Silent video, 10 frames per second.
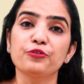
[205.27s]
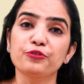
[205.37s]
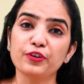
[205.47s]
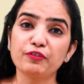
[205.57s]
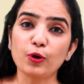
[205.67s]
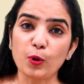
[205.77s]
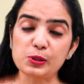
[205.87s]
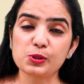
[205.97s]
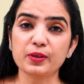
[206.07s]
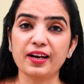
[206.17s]
We will
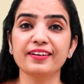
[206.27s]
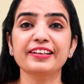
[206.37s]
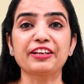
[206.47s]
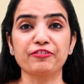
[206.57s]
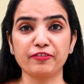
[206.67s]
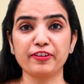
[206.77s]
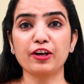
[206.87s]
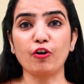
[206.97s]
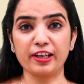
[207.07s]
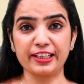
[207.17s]
also run a giveaway
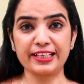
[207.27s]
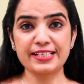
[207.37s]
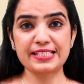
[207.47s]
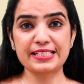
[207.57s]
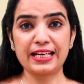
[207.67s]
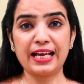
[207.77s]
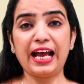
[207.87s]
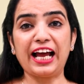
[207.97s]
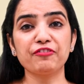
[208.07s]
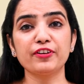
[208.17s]
contest,
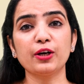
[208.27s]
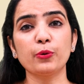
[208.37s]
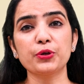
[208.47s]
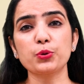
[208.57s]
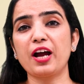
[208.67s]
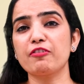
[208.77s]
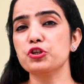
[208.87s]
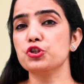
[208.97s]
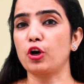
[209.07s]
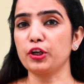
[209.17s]
and we are going to have a
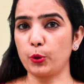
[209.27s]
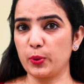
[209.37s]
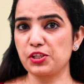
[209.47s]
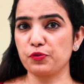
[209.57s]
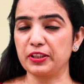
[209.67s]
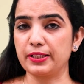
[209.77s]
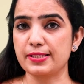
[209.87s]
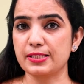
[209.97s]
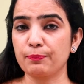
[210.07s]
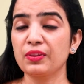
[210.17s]
short quiz for
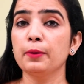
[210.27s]
this.